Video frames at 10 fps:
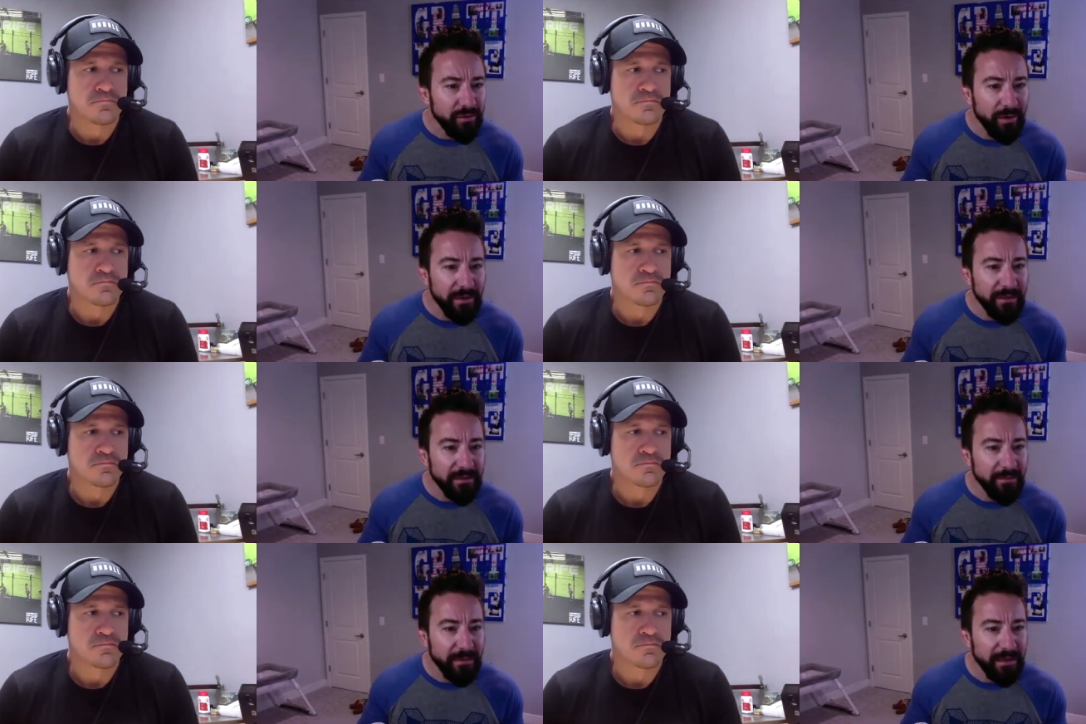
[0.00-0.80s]
Speaker 1: what is
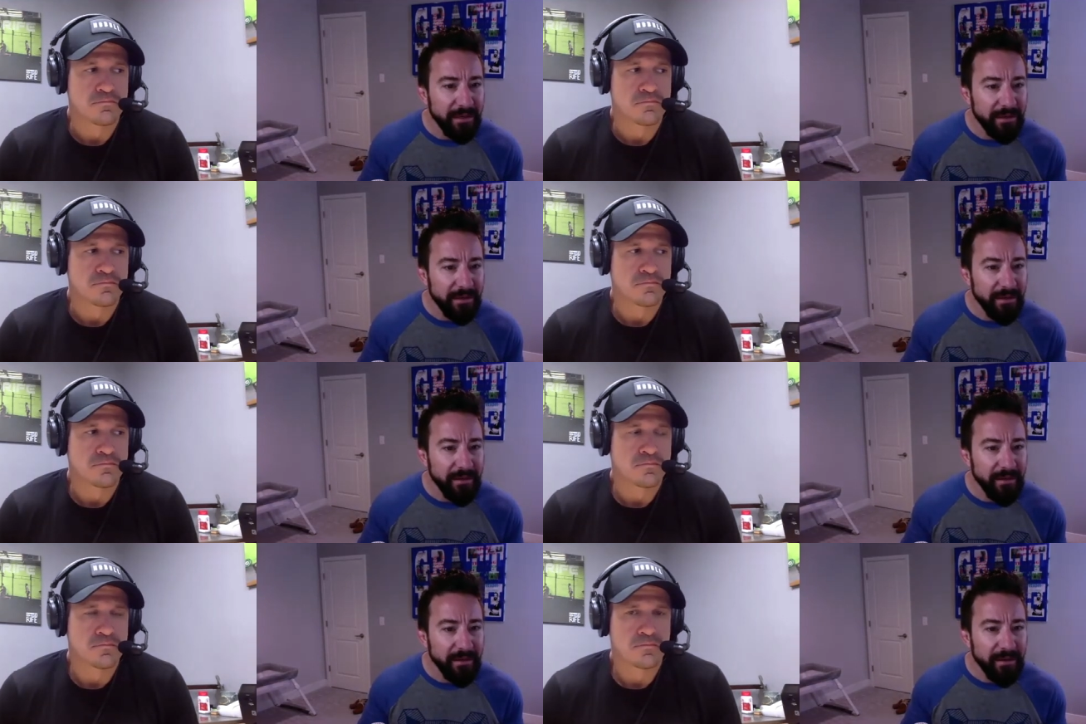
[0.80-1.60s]
the main?
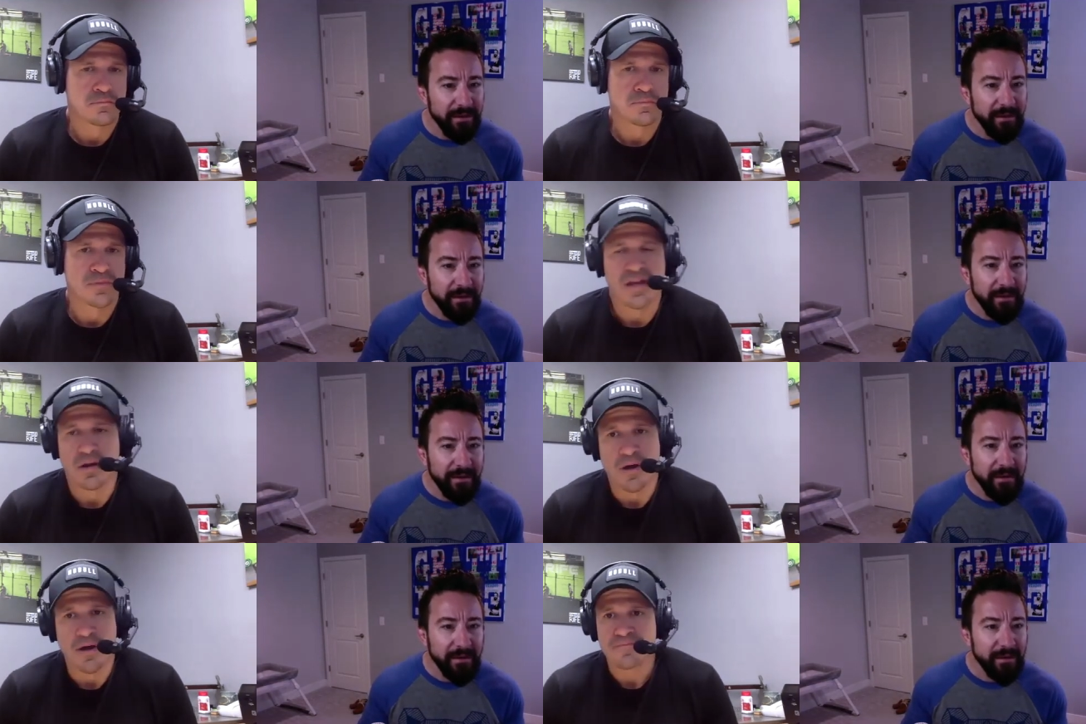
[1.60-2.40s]

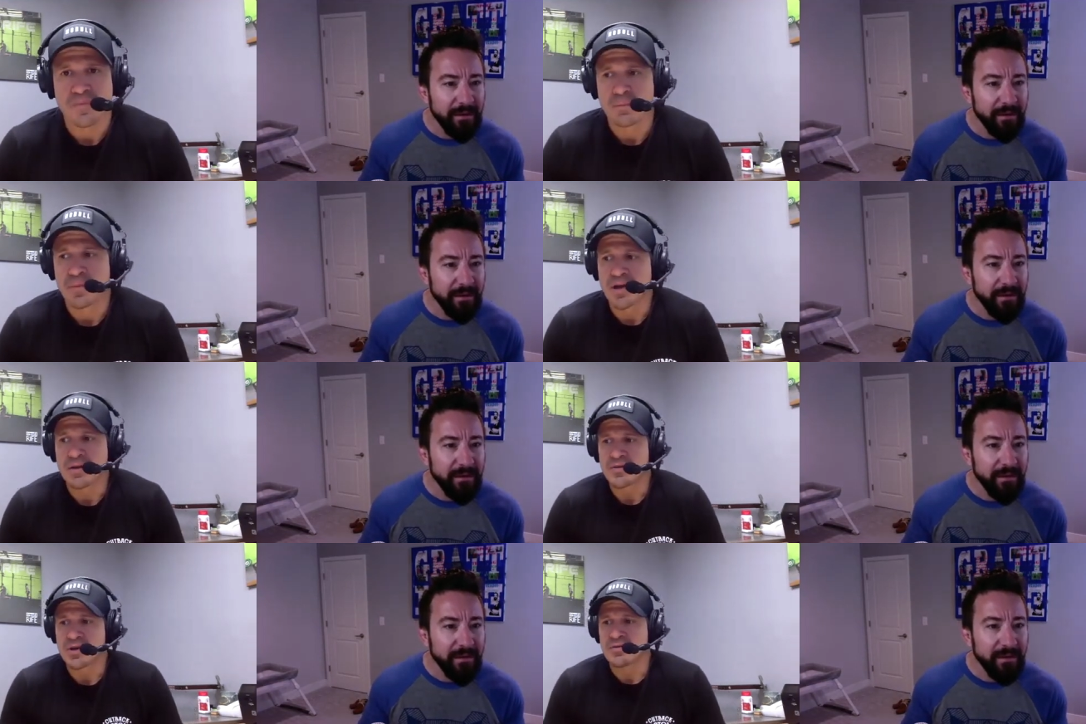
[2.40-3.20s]
Speaker 2: Anyway, but
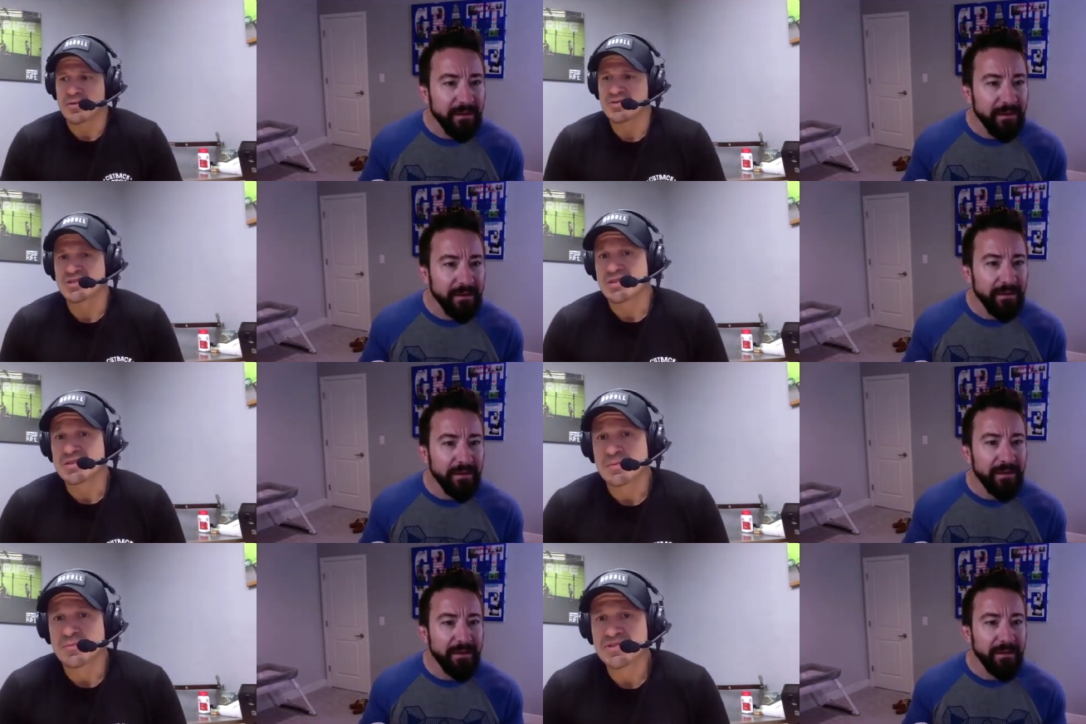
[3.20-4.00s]
there's the
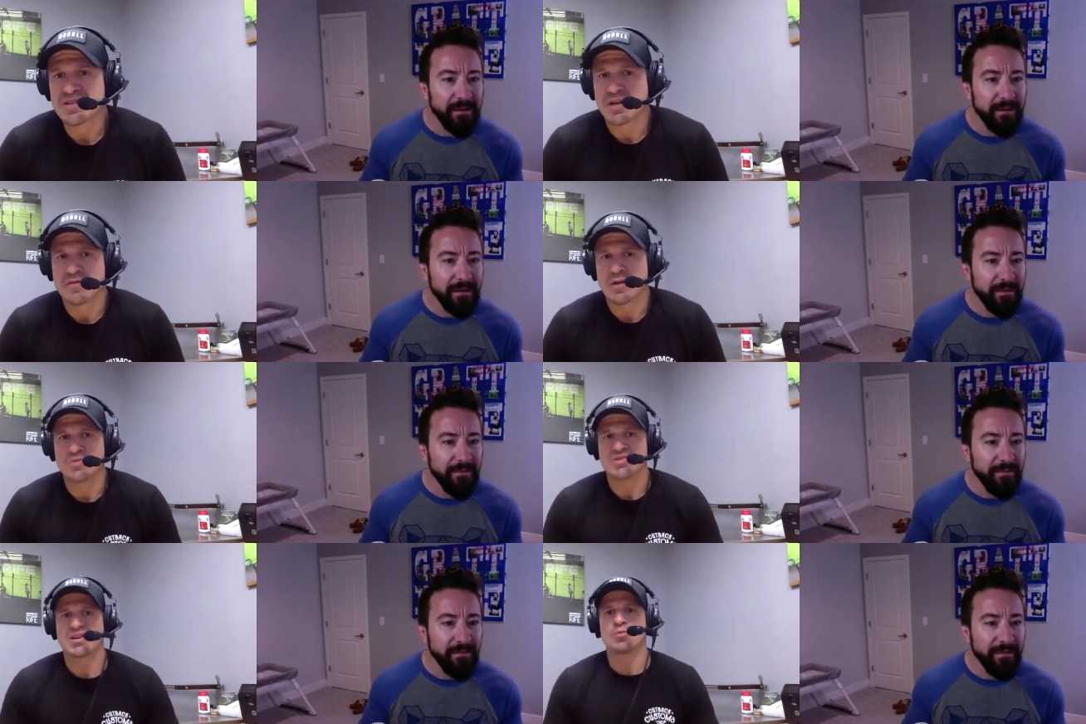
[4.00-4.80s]
simplicity of there, which is
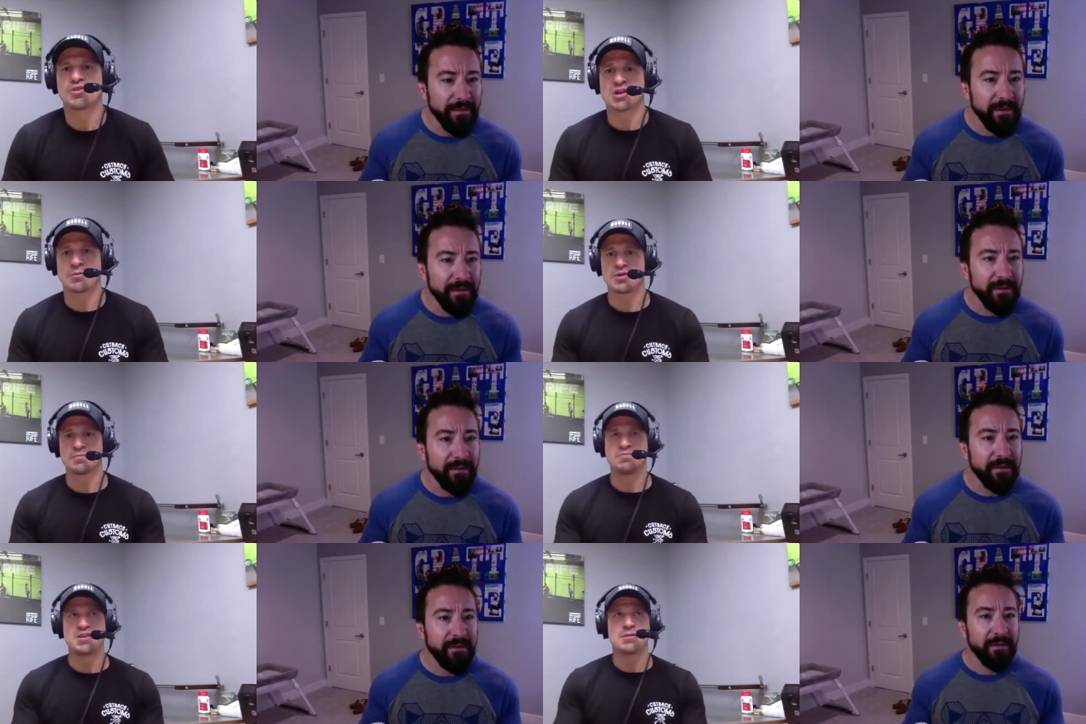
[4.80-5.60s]
like, when you're talking
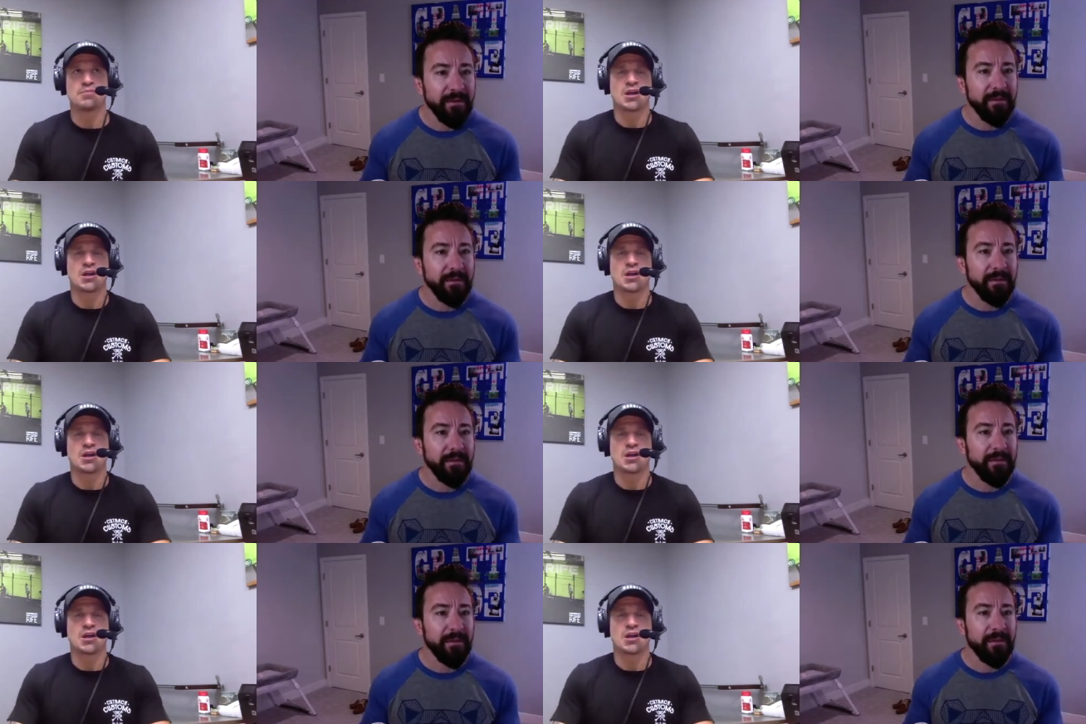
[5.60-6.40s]
about be impeccable
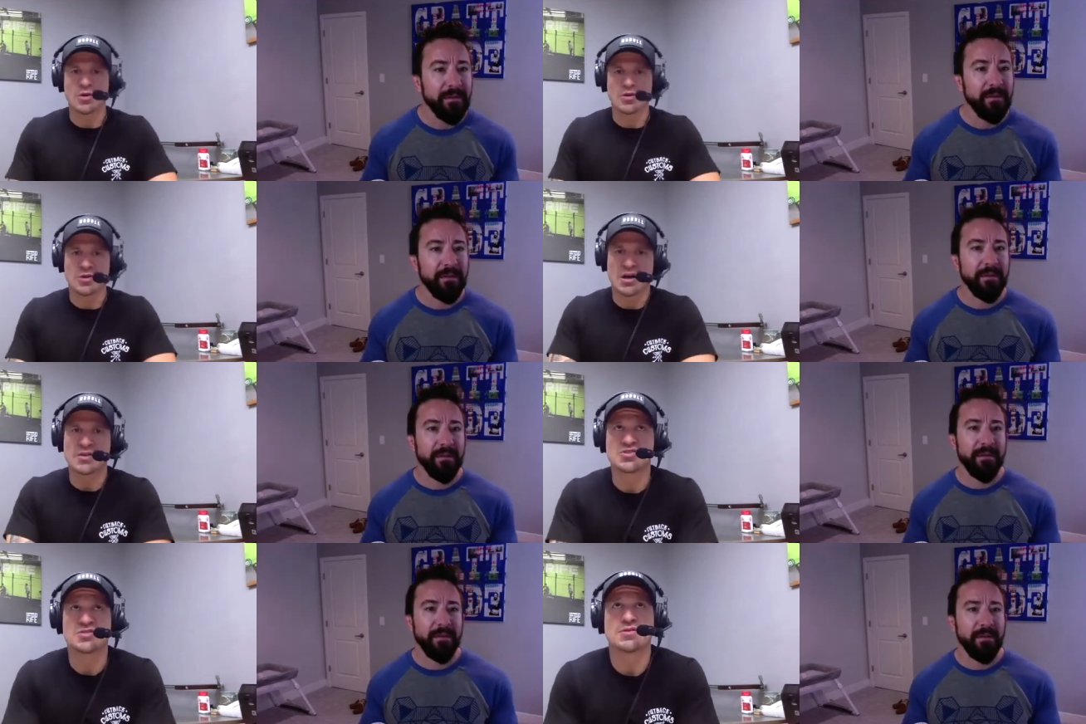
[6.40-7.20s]
word,
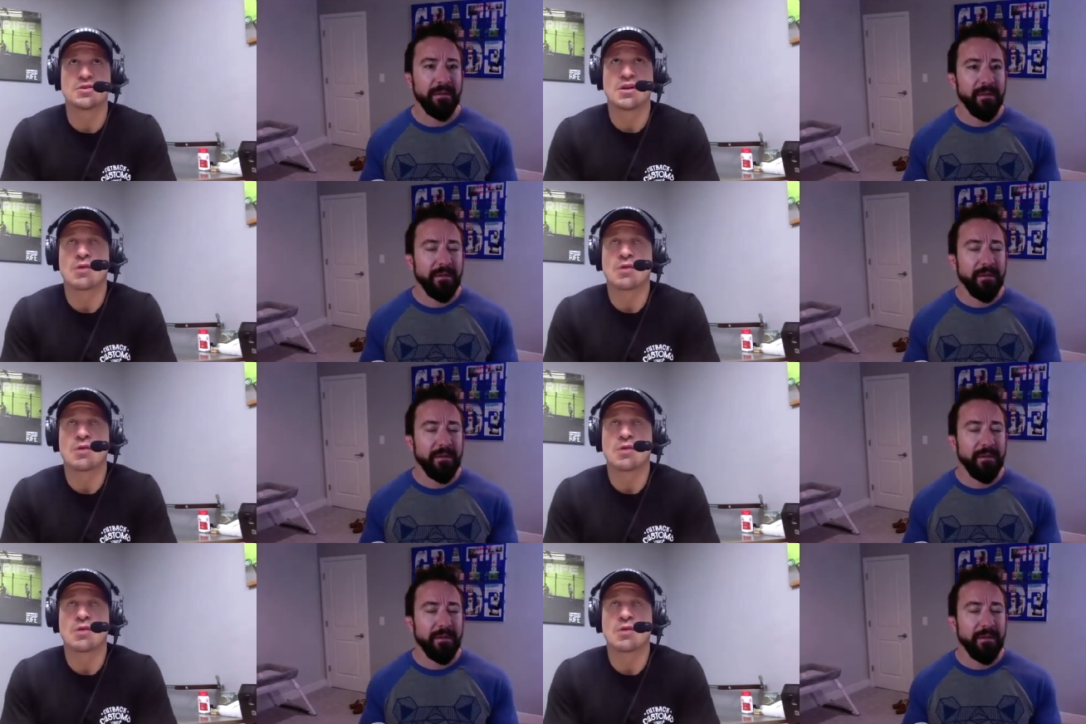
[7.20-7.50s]
they're not